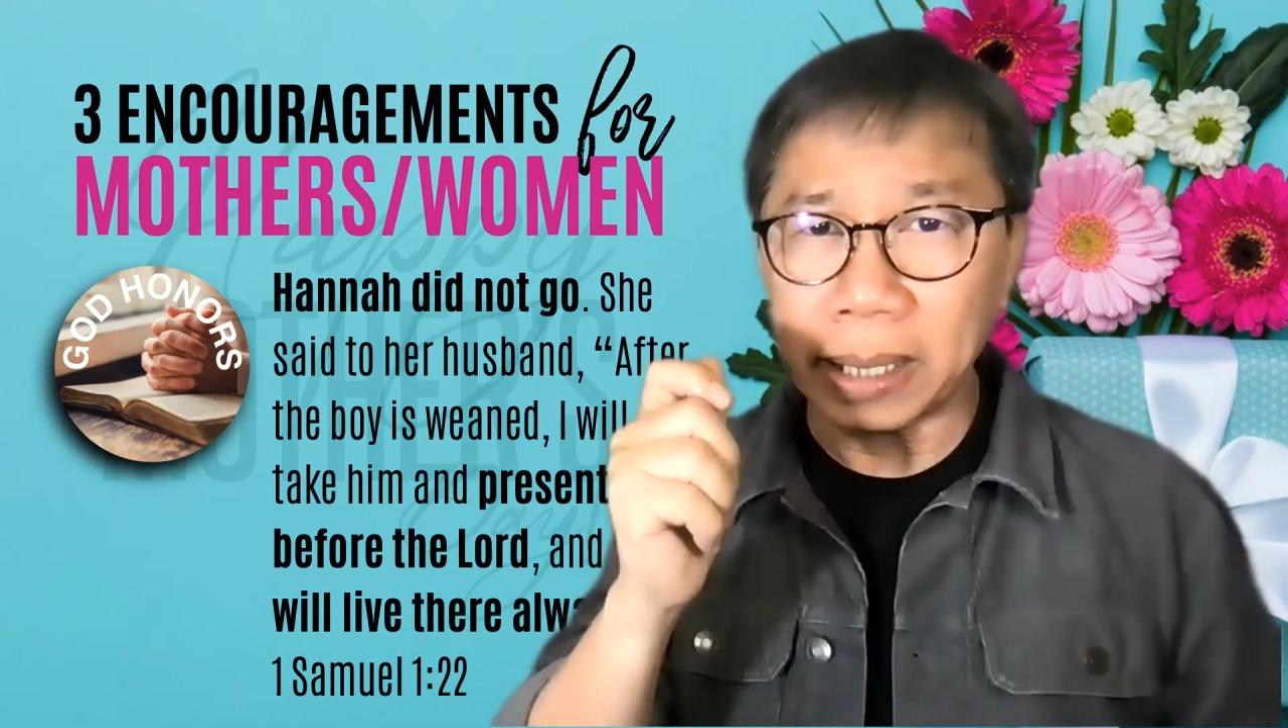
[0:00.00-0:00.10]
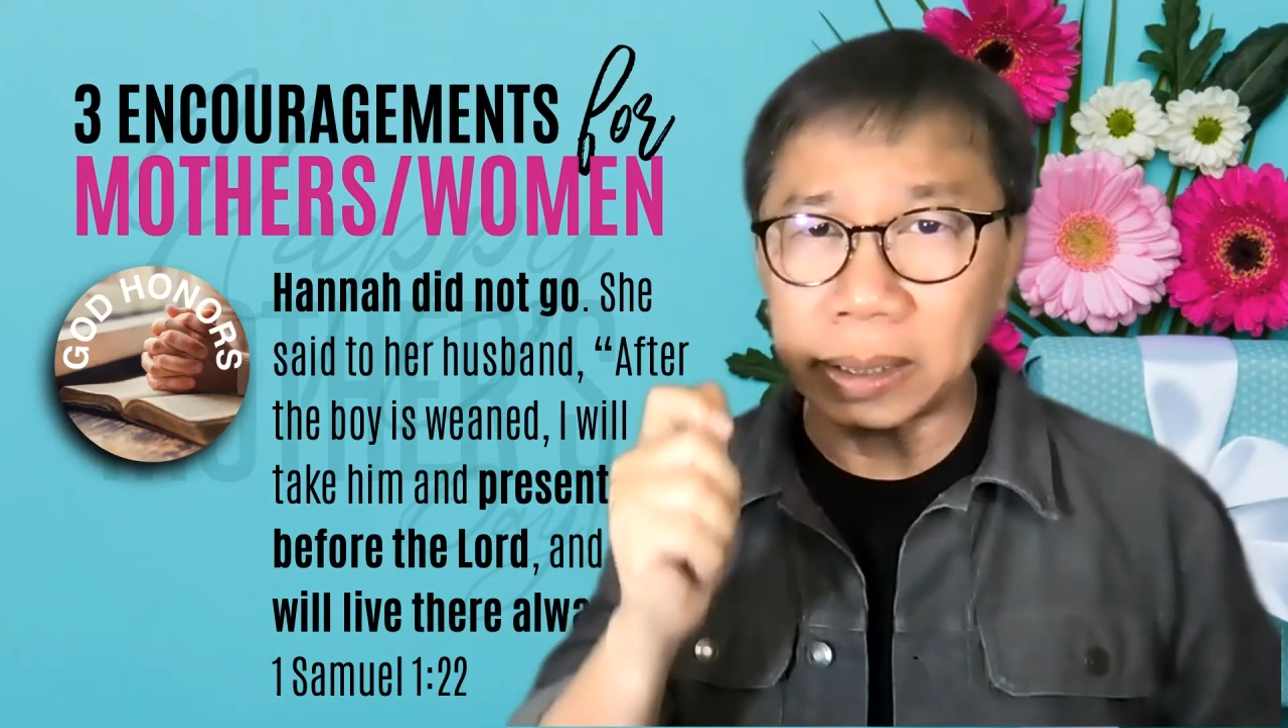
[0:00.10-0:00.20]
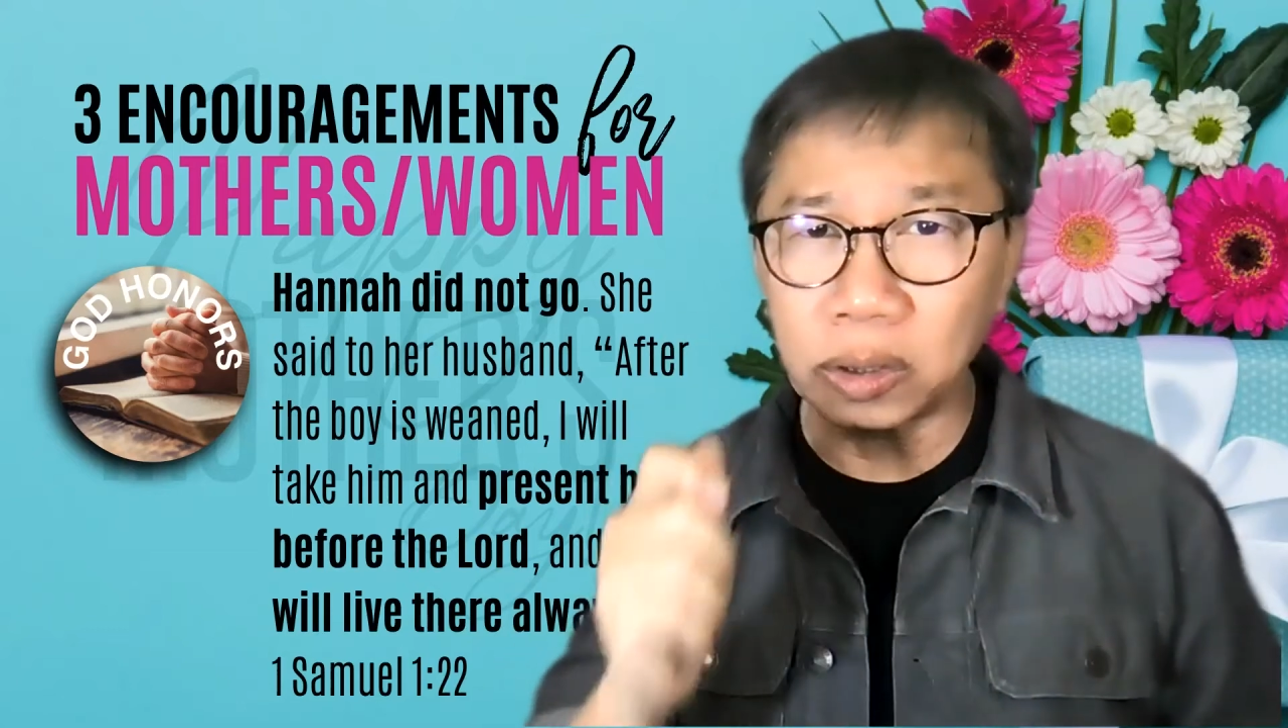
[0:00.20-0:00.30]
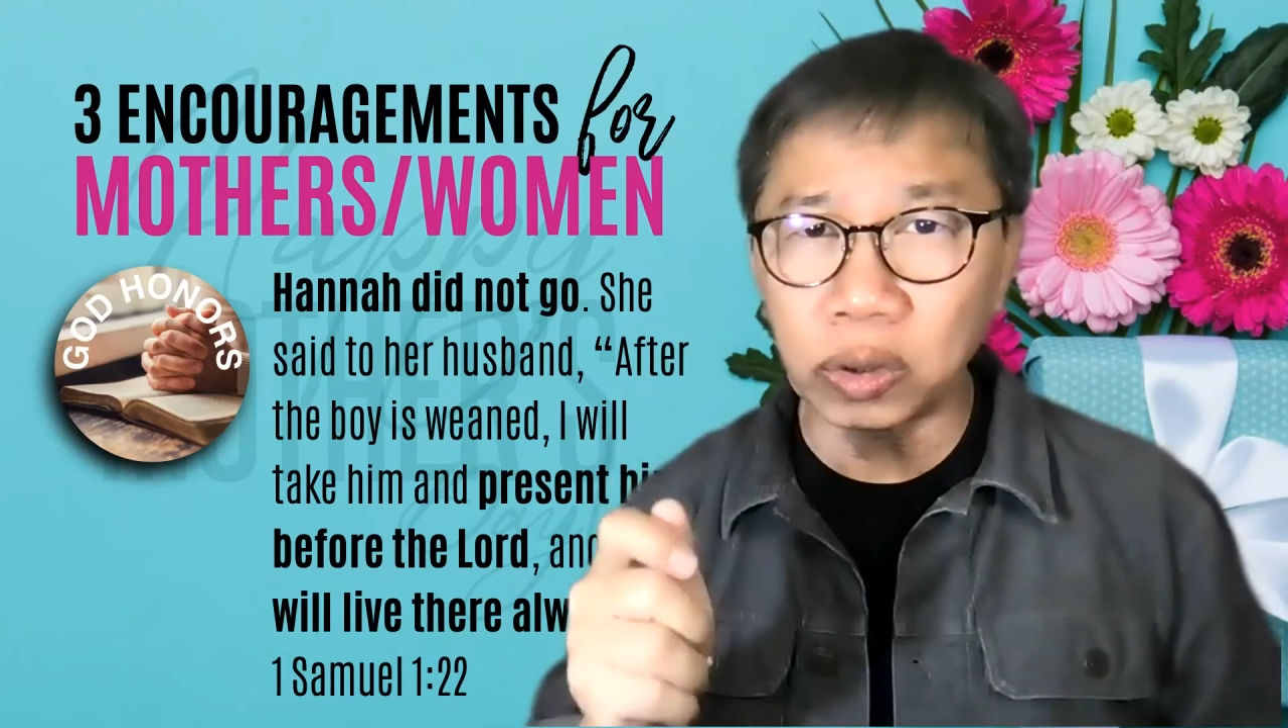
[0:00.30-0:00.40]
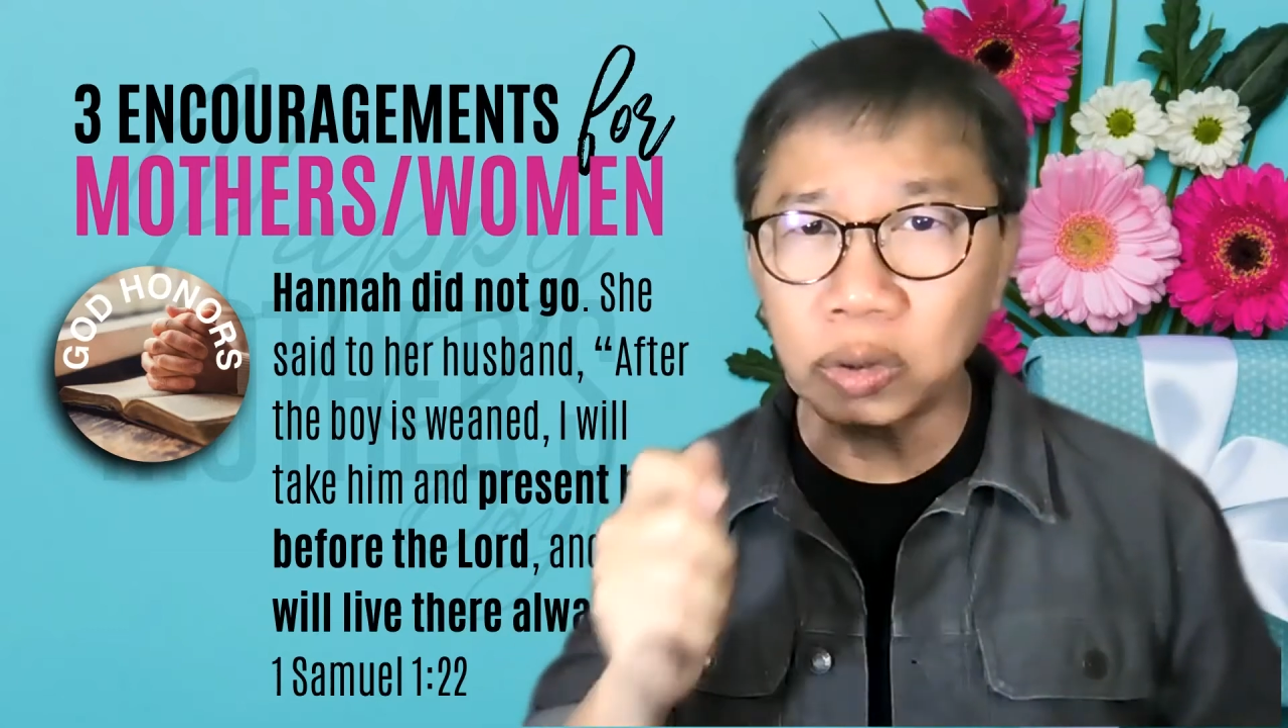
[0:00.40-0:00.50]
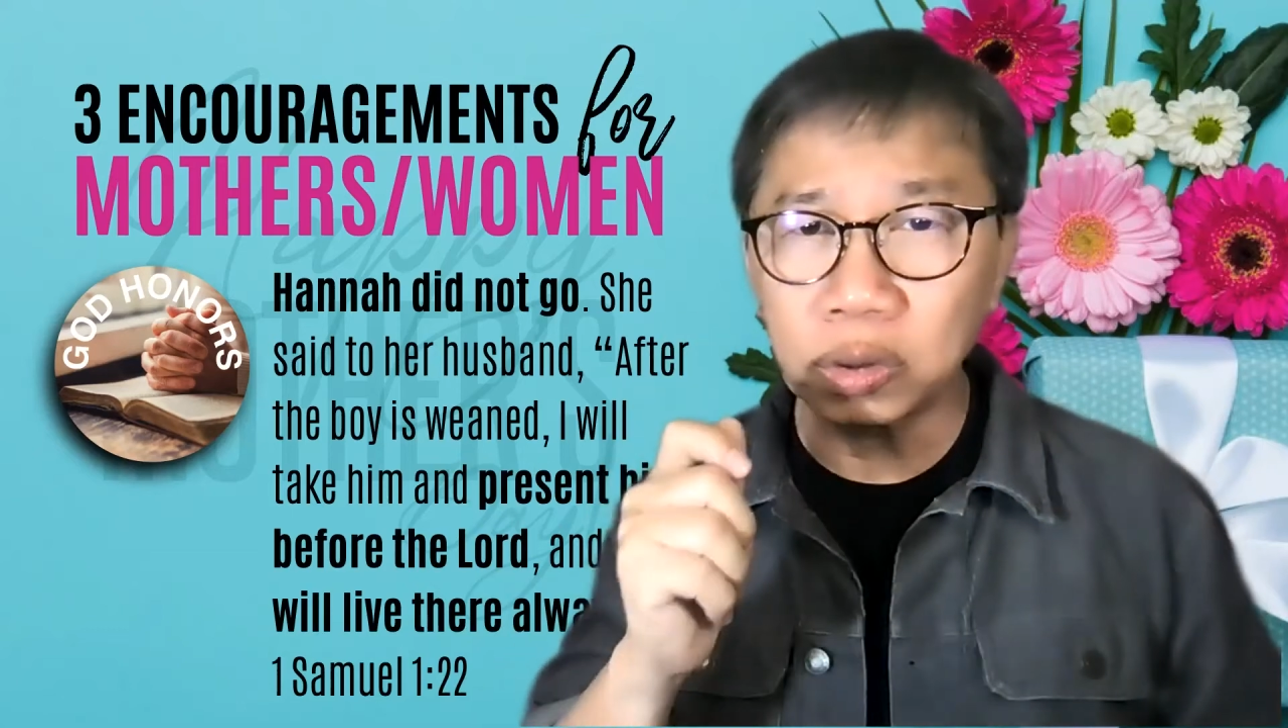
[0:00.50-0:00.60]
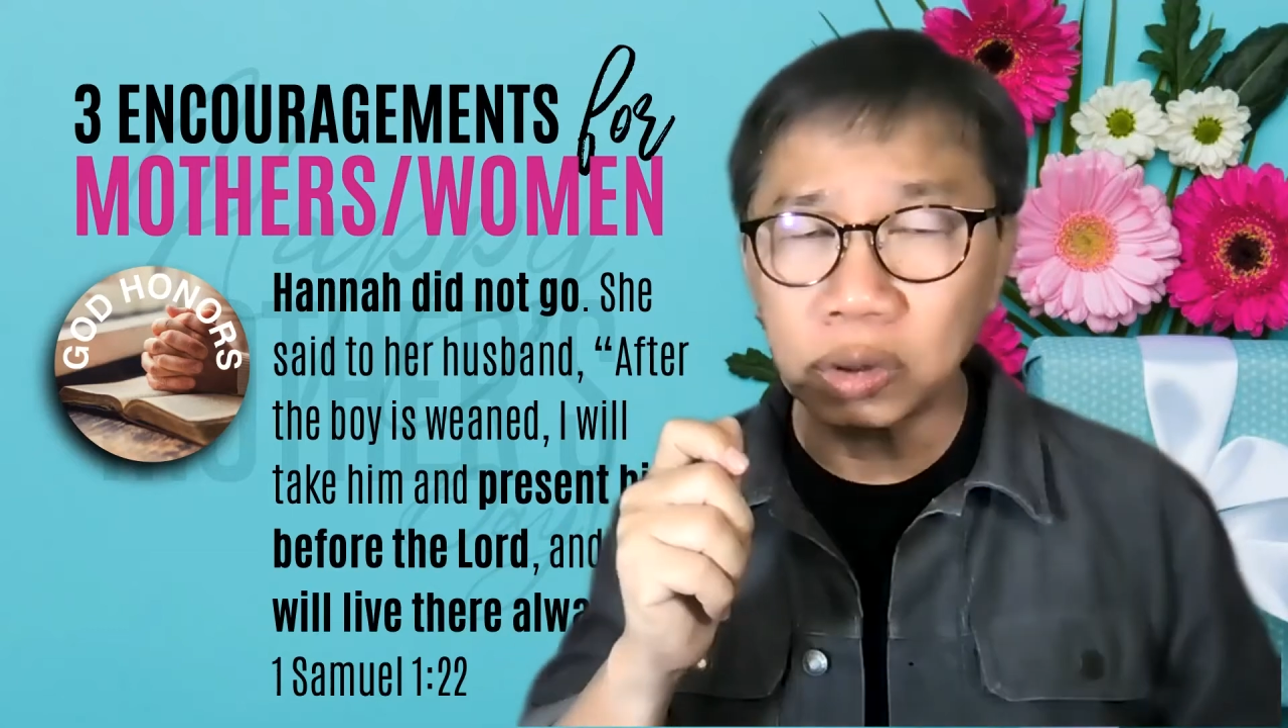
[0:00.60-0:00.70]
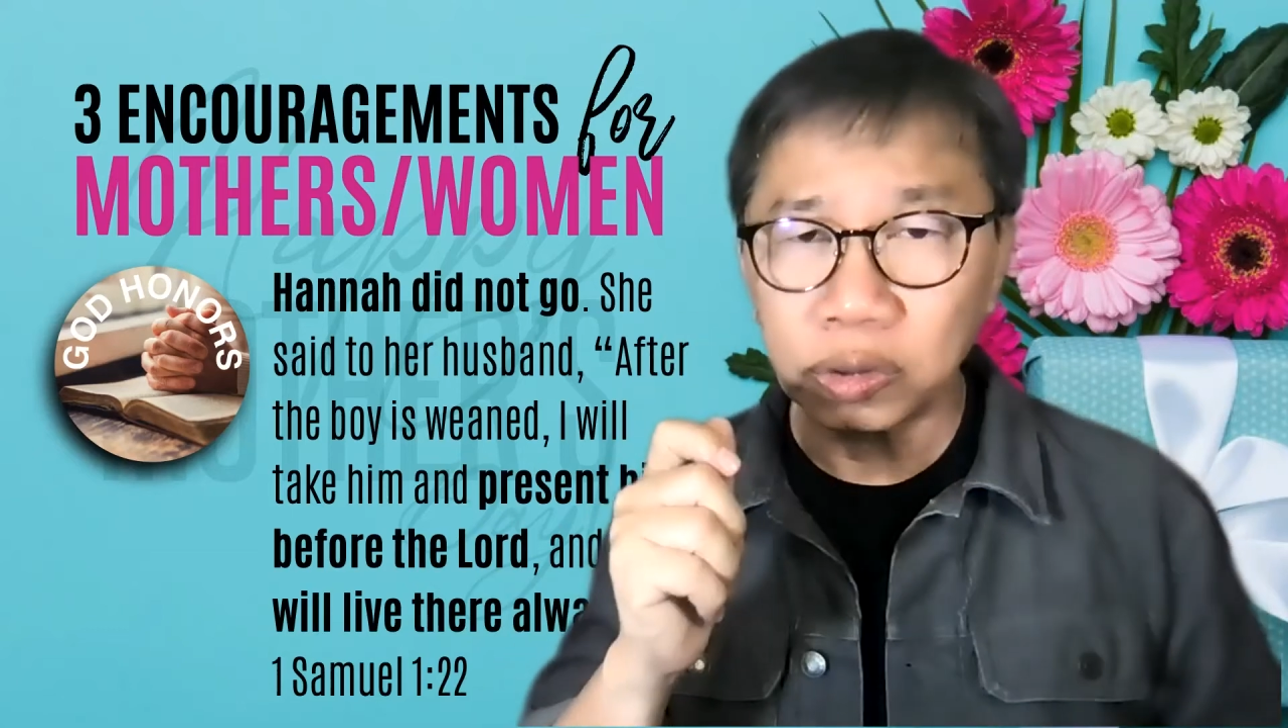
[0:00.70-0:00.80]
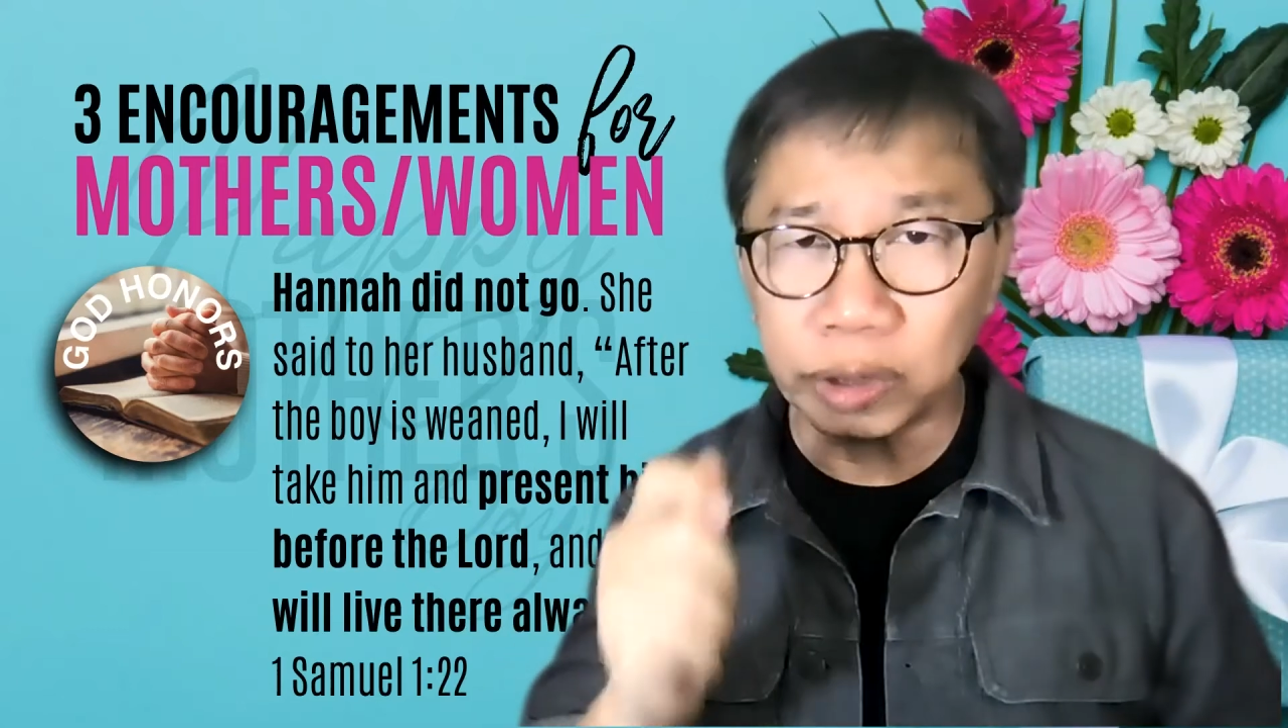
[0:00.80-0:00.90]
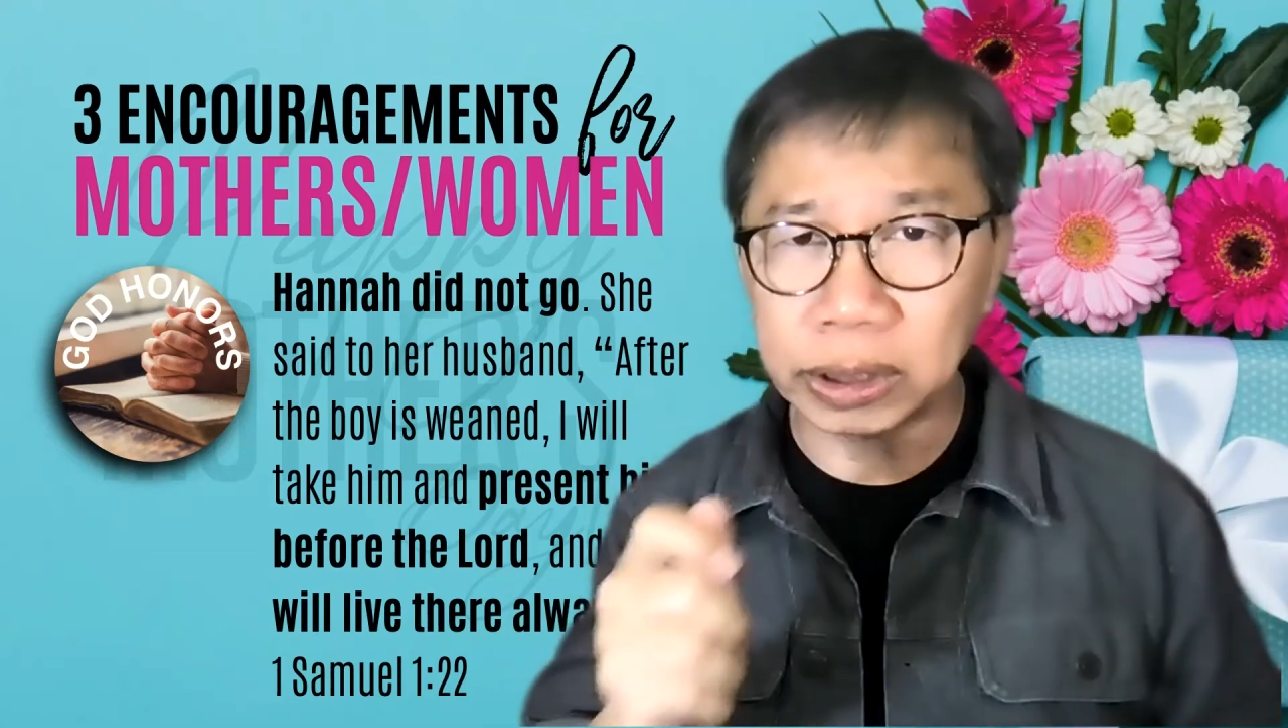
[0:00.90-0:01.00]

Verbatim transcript: and no